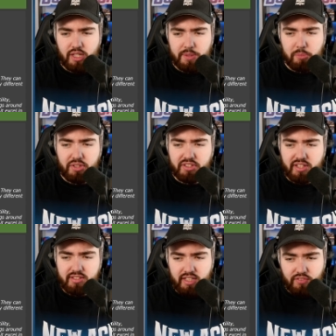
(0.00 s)
The ability
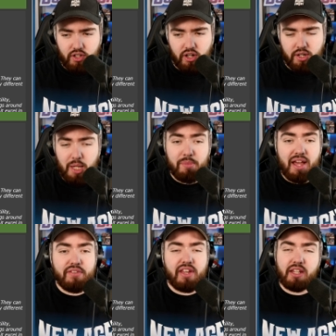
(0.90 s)
is Leaf Guard. It might
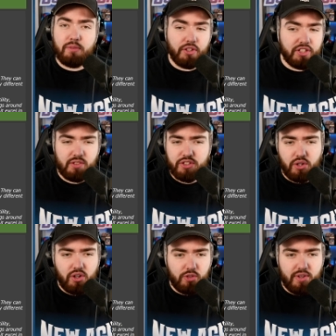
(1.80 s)
have a hidden ability that we
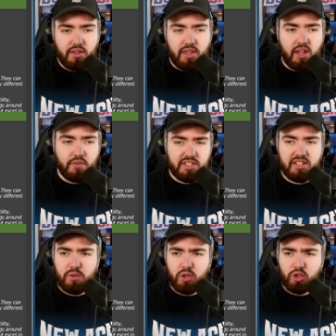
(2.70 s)
don't know about yet. Obviously,
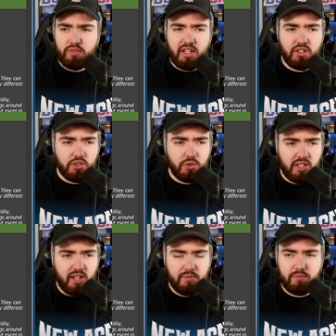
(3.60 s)
that will come in due
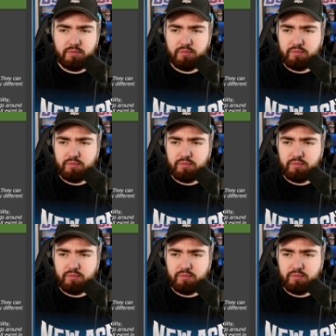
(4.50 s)
time.